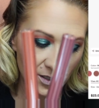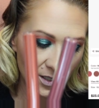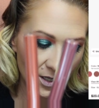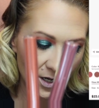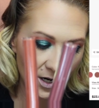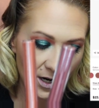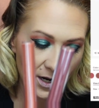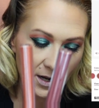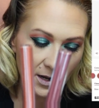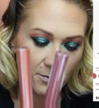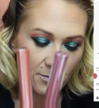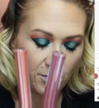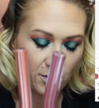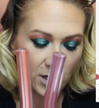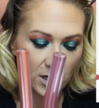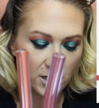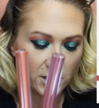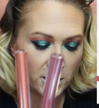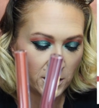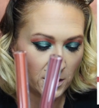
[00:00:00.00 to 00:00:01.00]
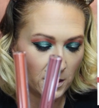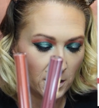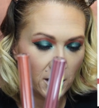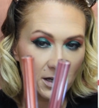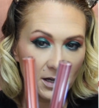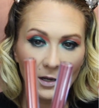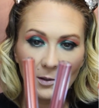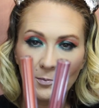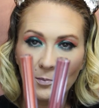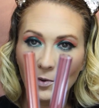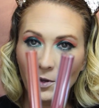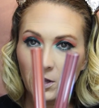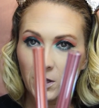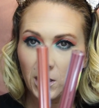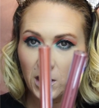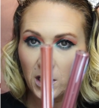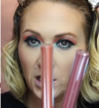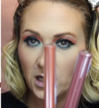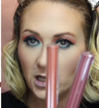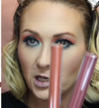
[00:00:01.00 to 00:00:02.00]
that I had picked up.
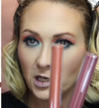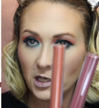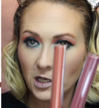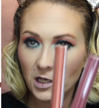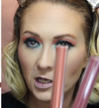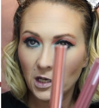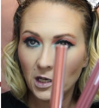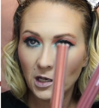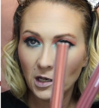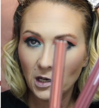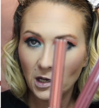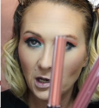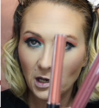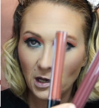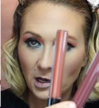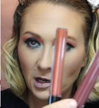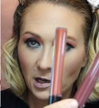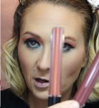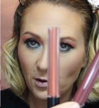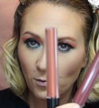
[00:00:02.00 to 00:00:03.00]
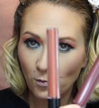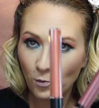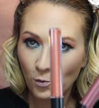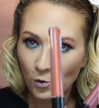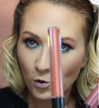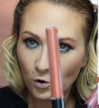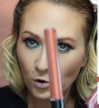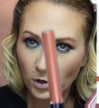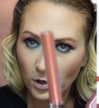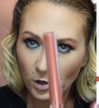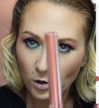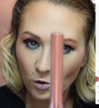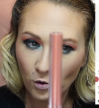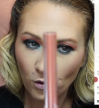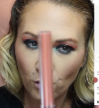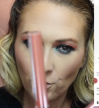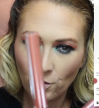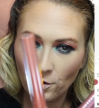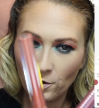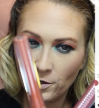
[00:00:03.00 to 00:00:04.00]
The more
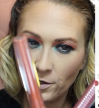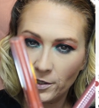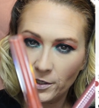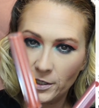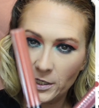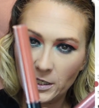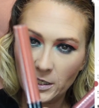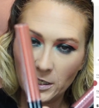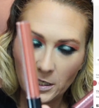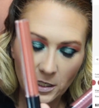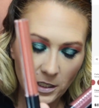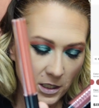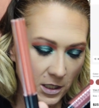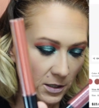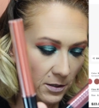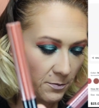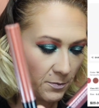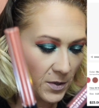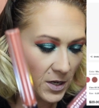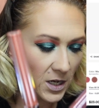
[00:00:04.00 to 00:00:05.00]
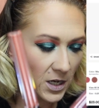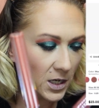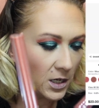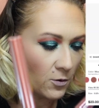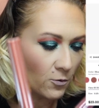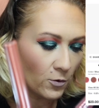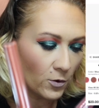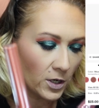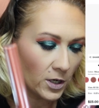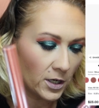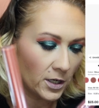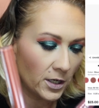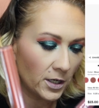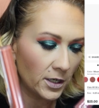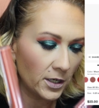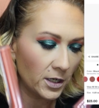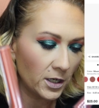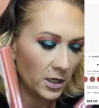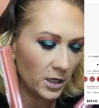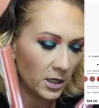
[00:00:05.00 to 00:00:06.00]
corally pinky
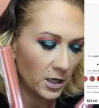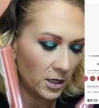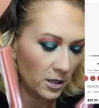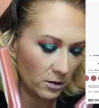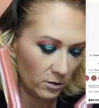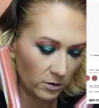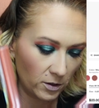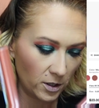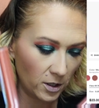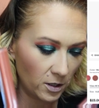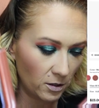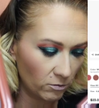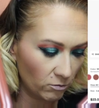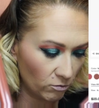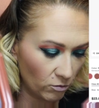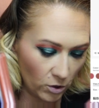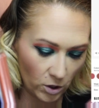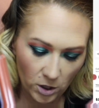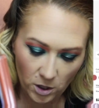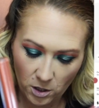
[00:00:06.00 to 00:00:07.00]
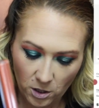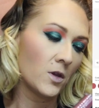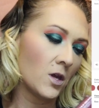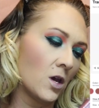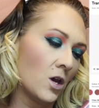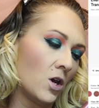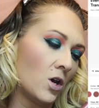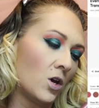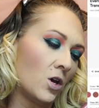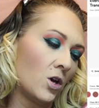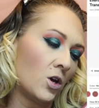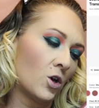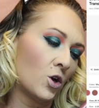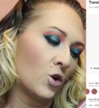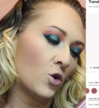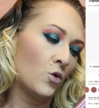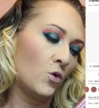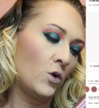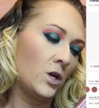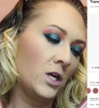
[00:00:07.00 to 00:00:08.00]
one is
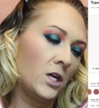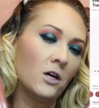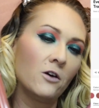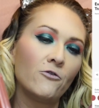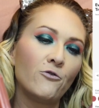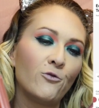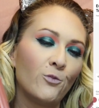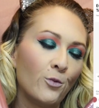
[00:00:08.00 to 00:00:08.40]
Queen of